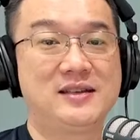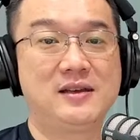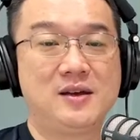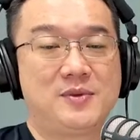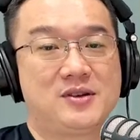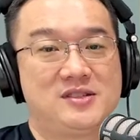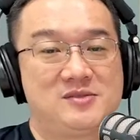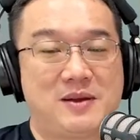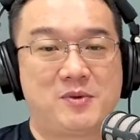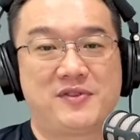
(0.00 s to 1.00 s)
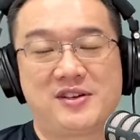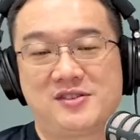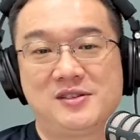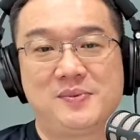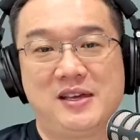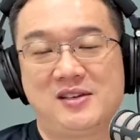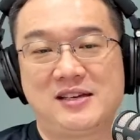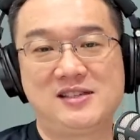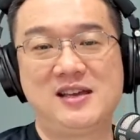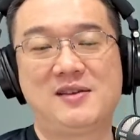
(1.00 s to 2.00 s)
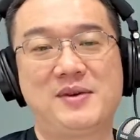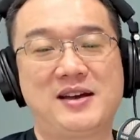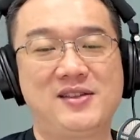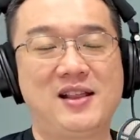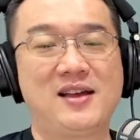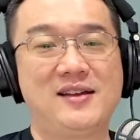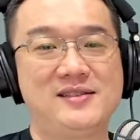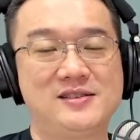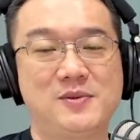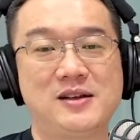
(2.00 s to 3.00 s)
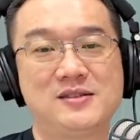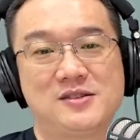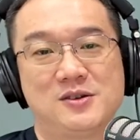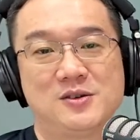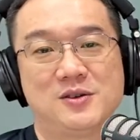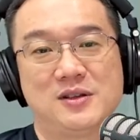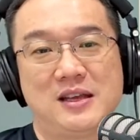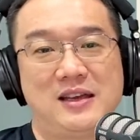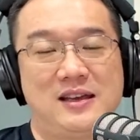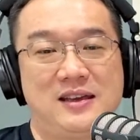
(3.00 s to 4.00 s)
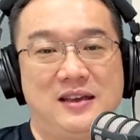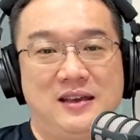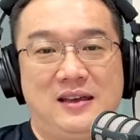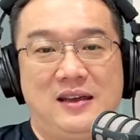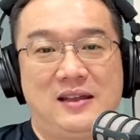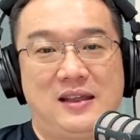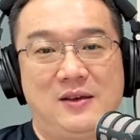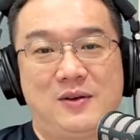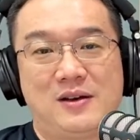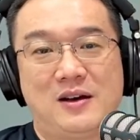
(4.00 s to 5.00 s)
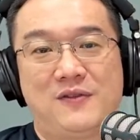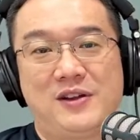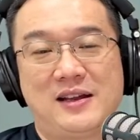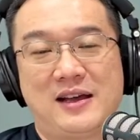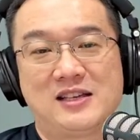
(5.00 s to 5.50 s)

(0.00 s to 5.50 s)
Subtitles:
you say, yeah, because it's my professional page. I see my other clients as well, so they often